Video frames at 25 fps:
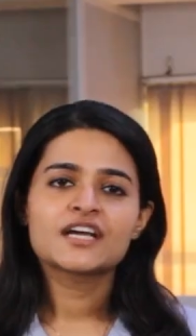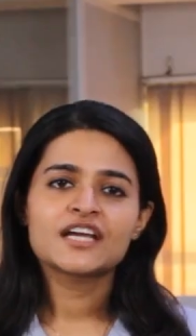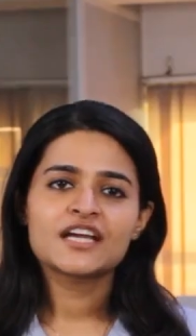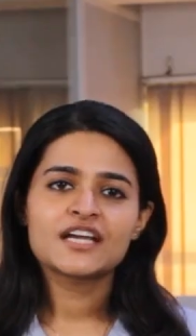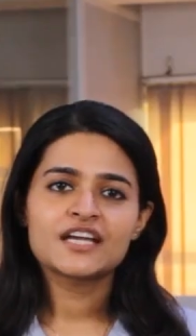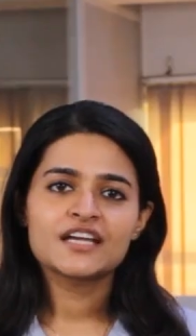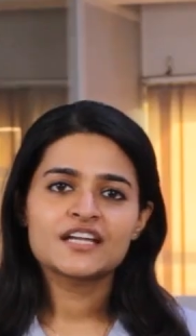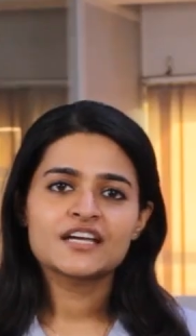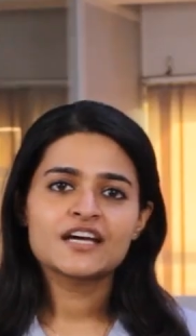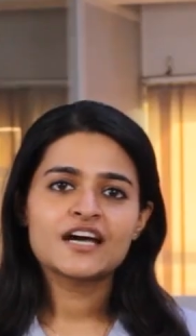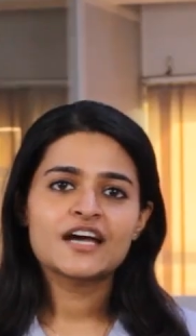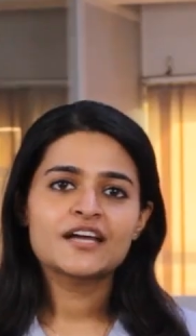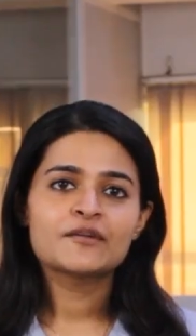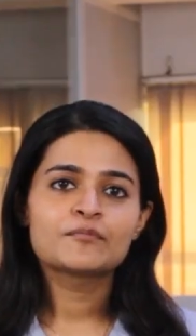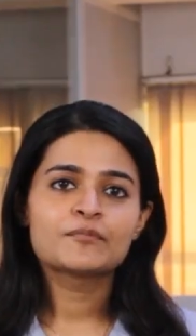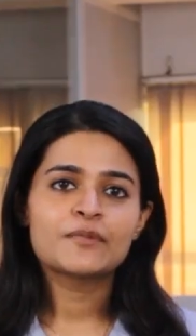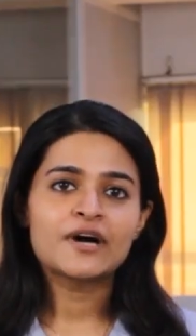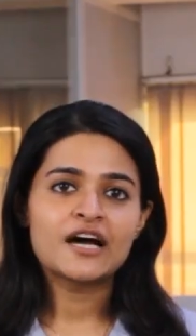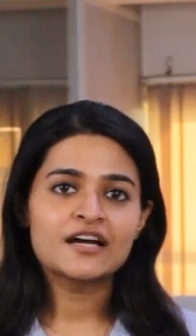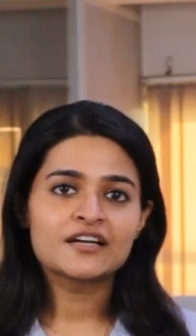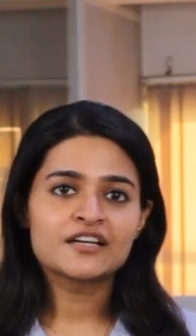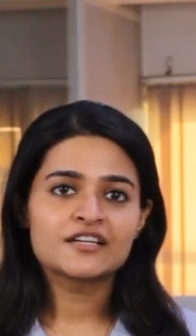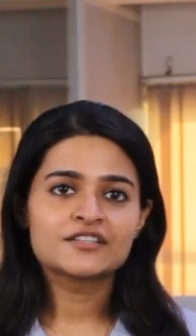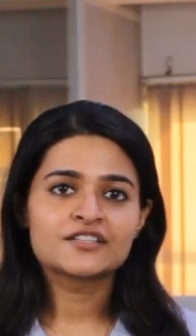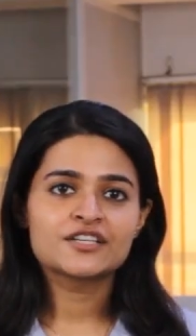India and
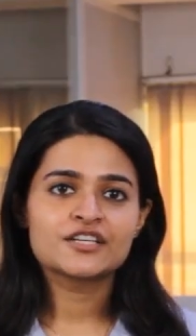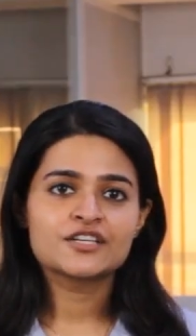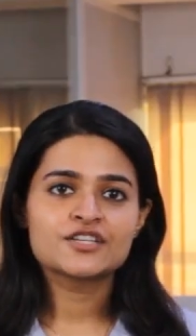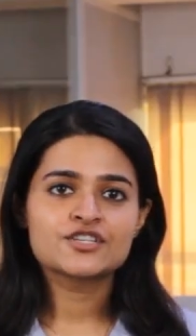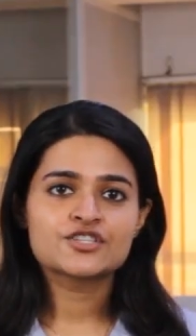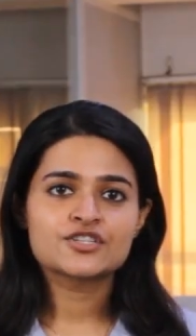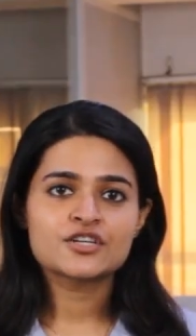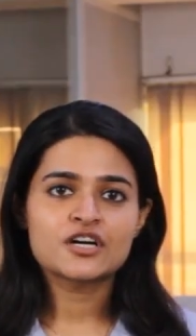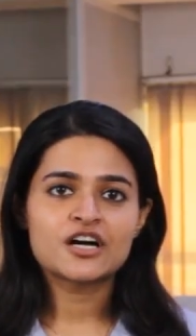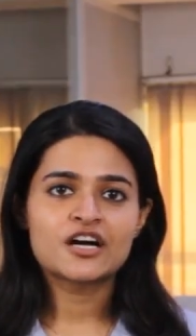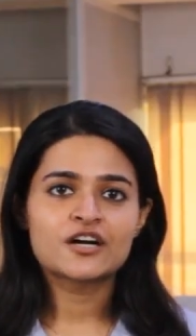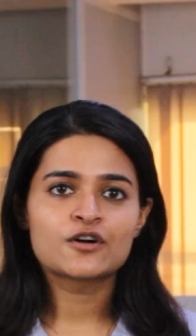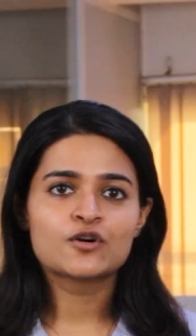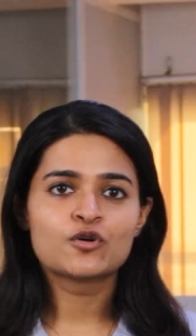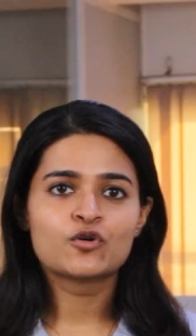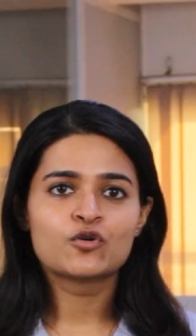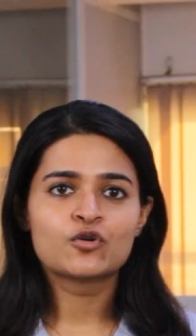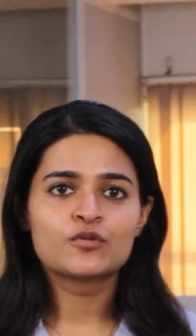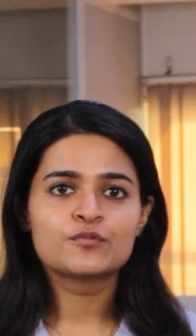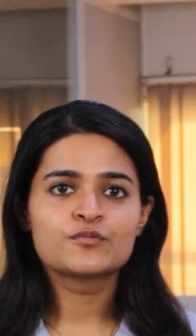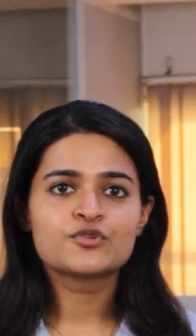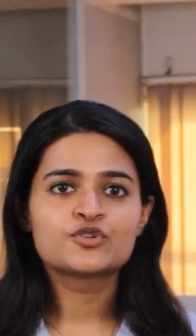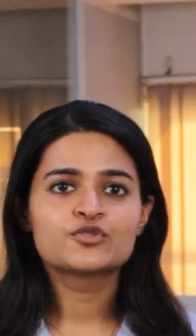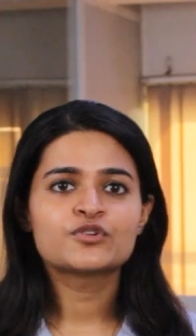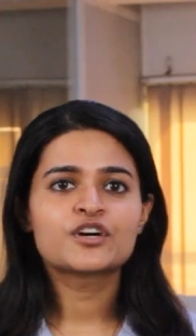Bangladesh are
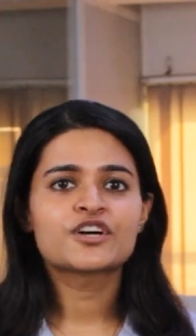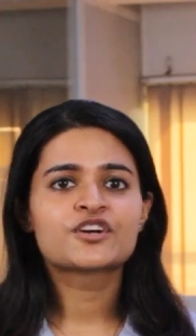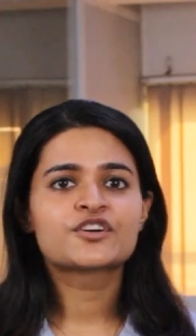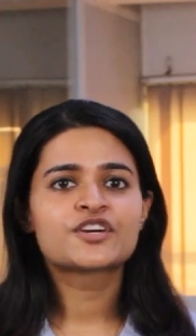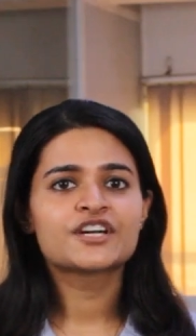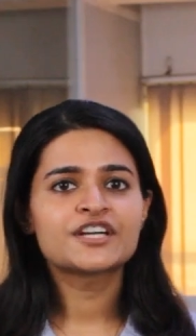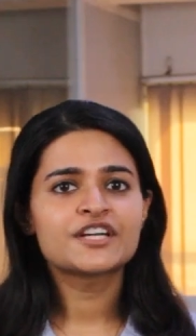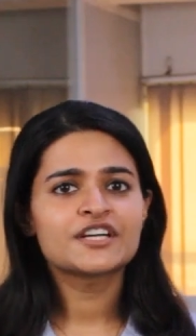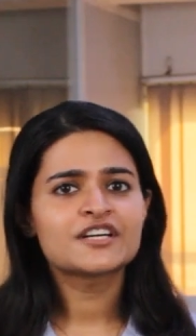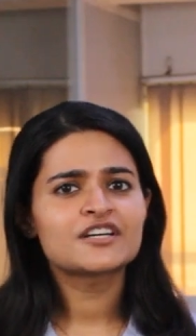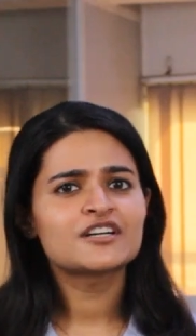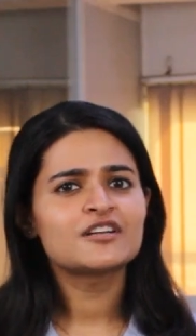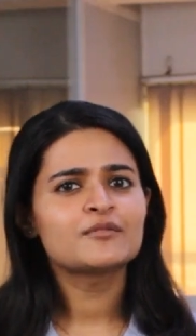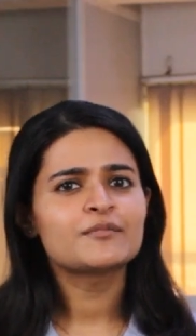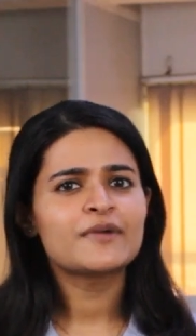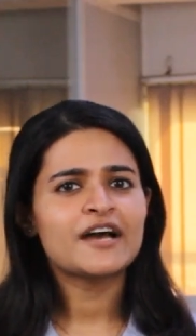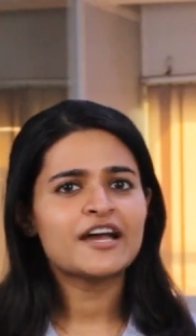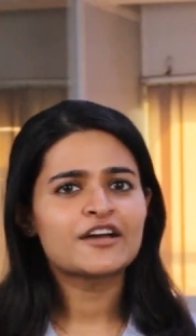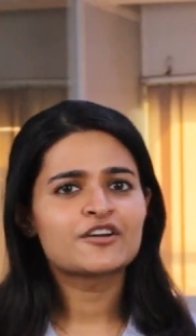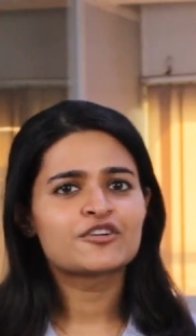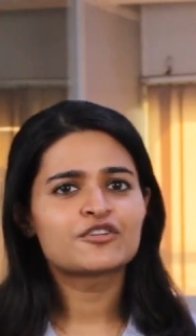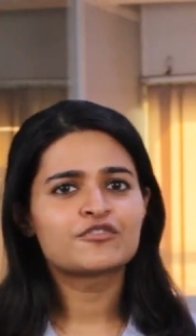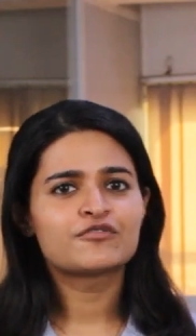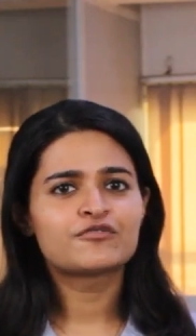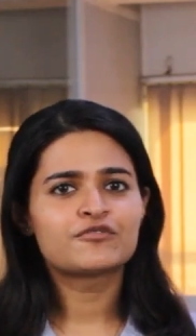home to a critical
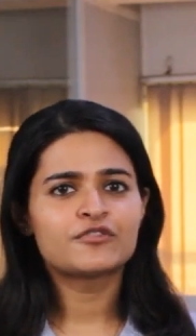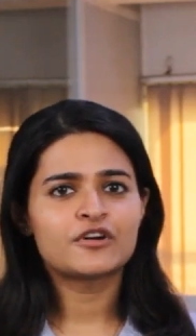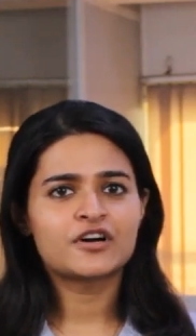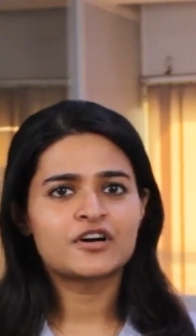mangrove